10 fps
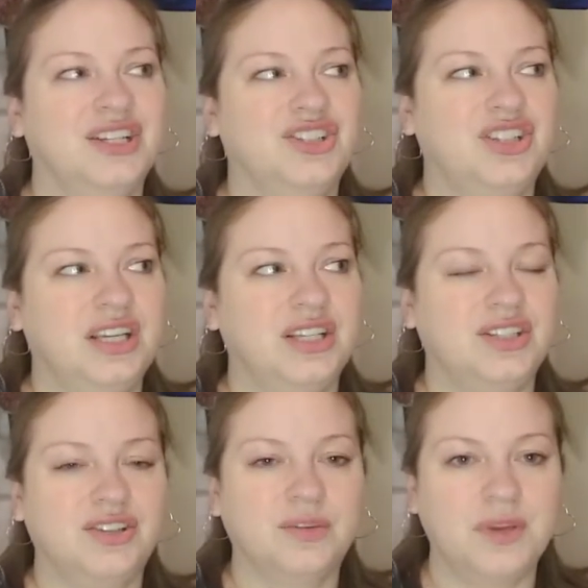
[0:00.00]
she
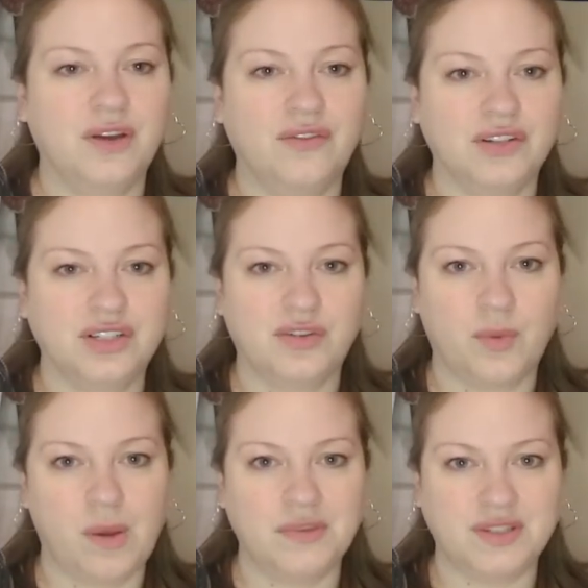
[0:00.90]
took me over to the
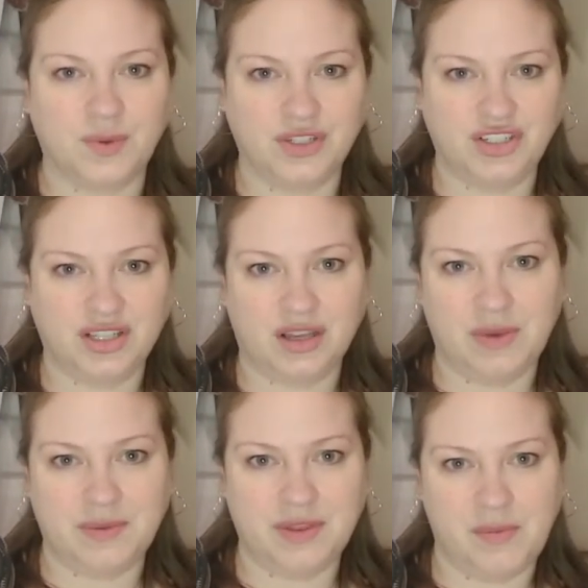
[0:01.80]
women's one. She thought
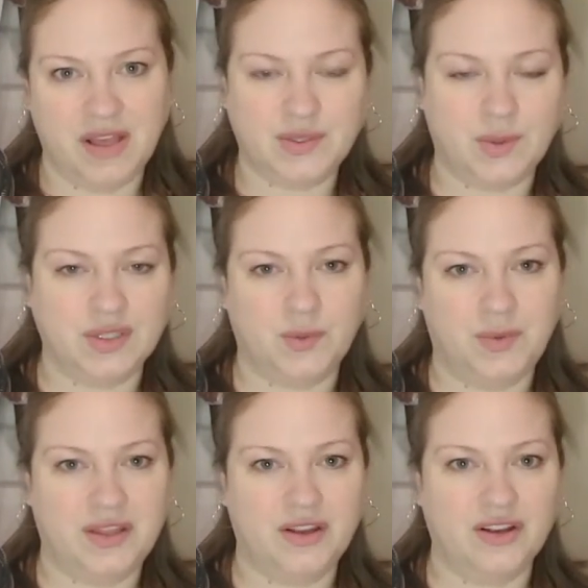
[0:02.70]
maybe the men's ones would
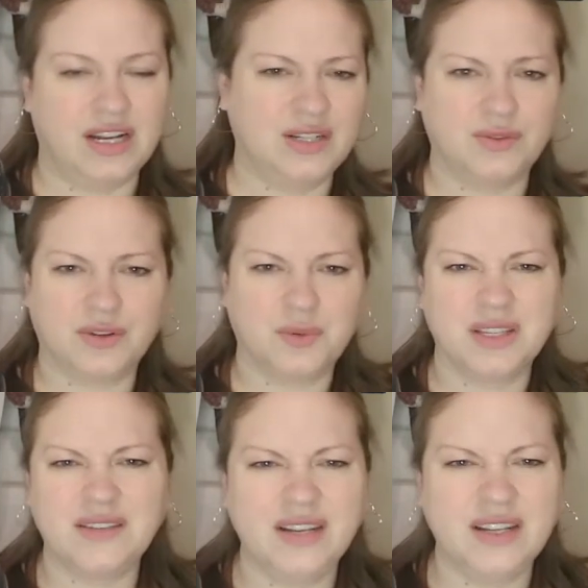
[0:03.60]
be there. And I told her,
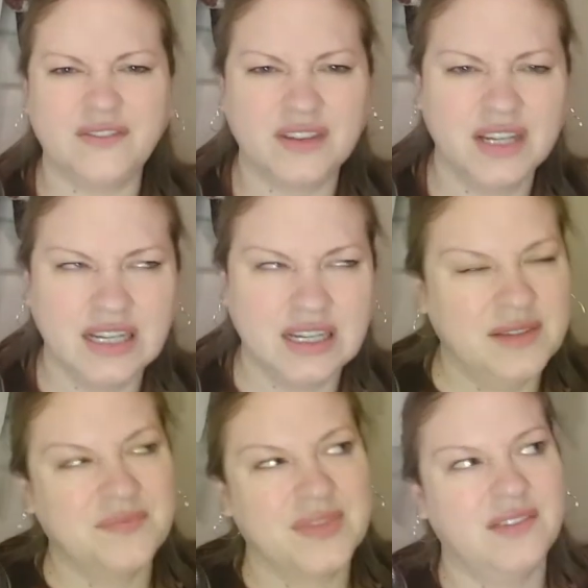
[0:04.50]
well, even if
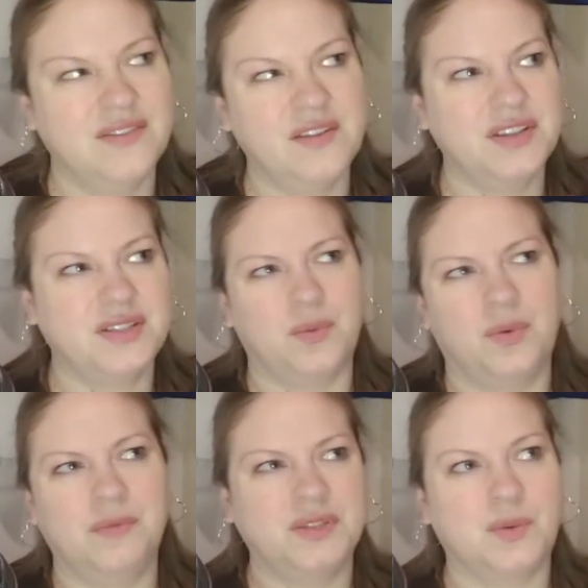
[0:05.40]
it's a
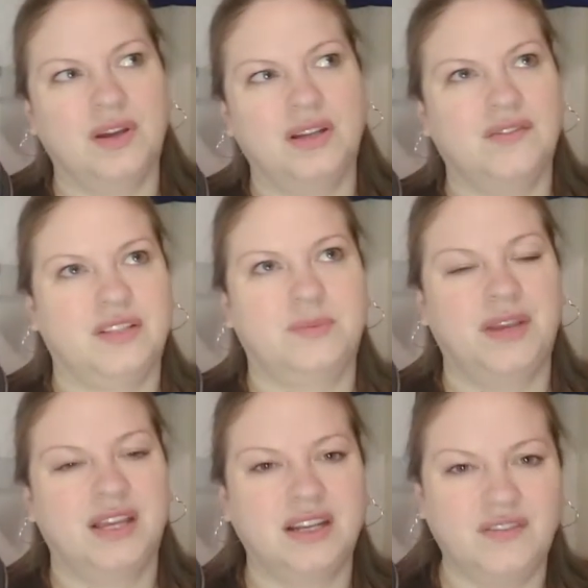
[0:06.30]
woman's one, if it's
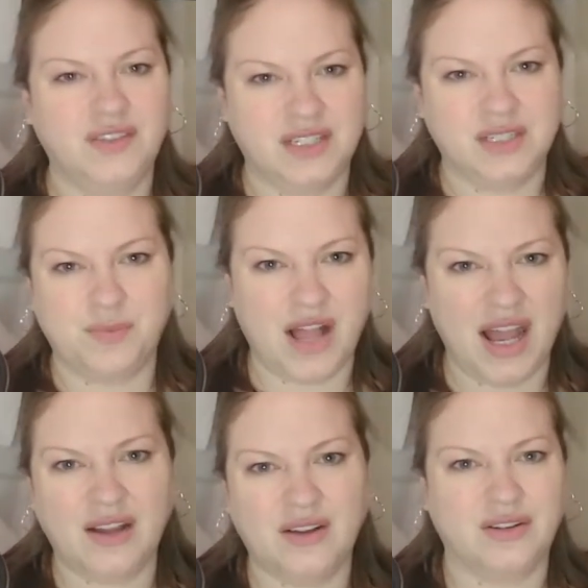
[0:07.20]
big enough and it's
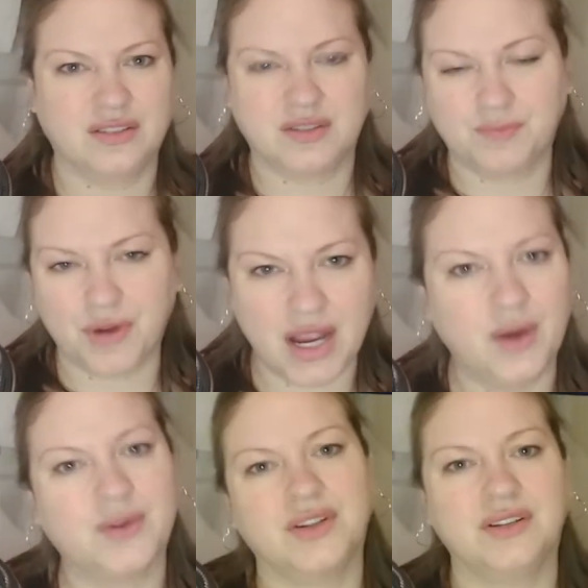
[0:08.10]
black or it's
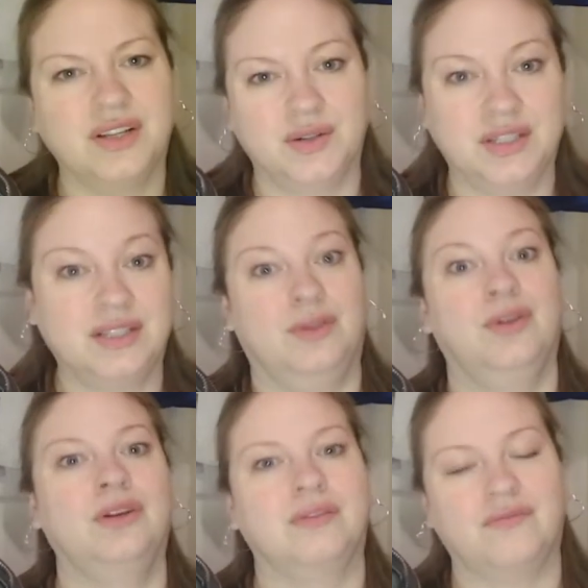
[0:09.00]
brown or, doesn't
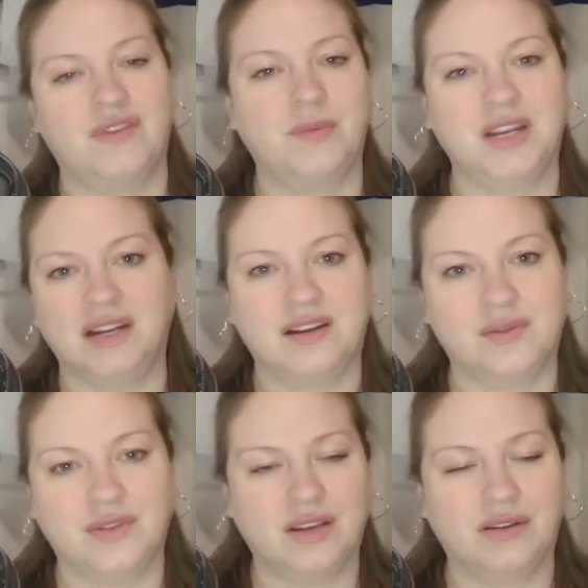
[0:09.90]
look feminine, I
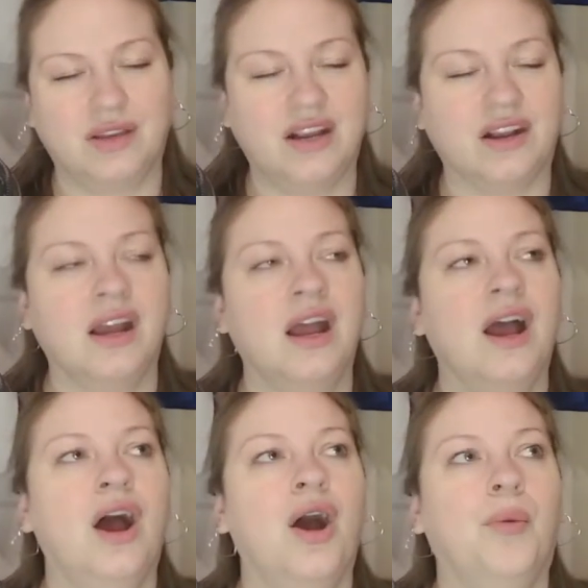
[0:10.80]
don't think he'll care.
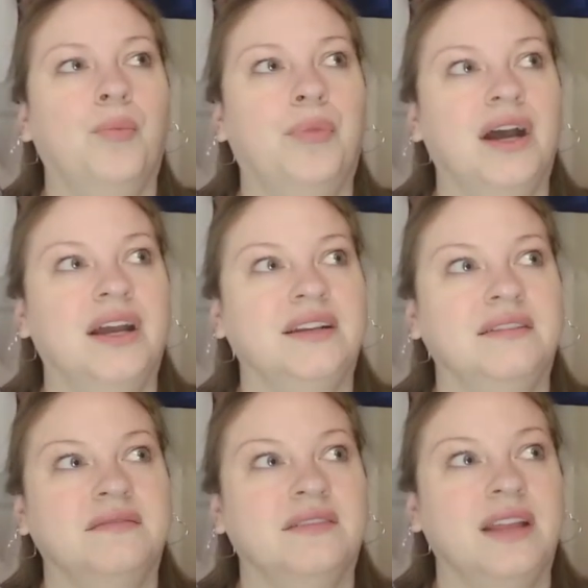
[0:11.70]
But
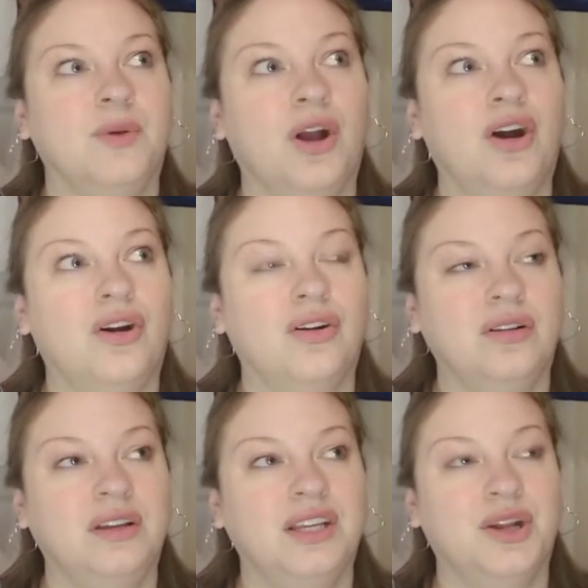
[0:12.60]
they were
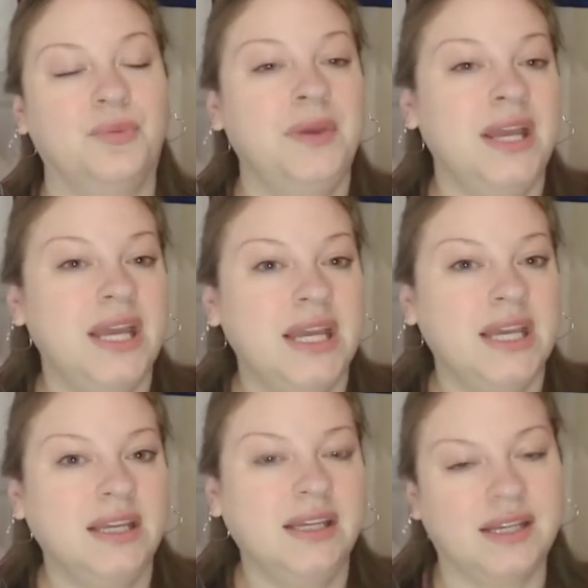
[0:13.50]
all,
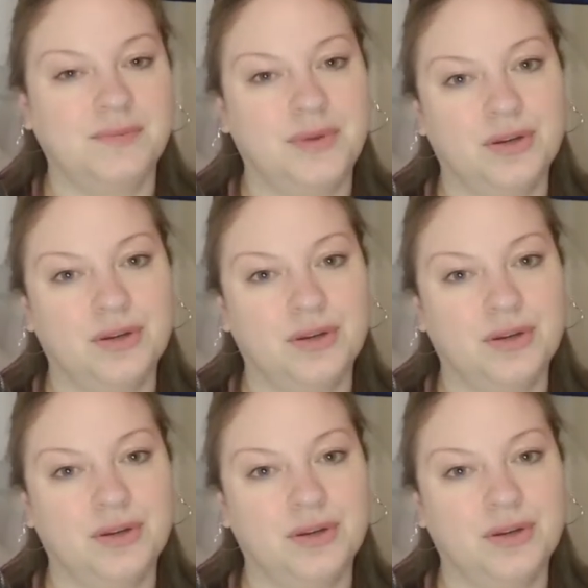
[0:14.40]
pink and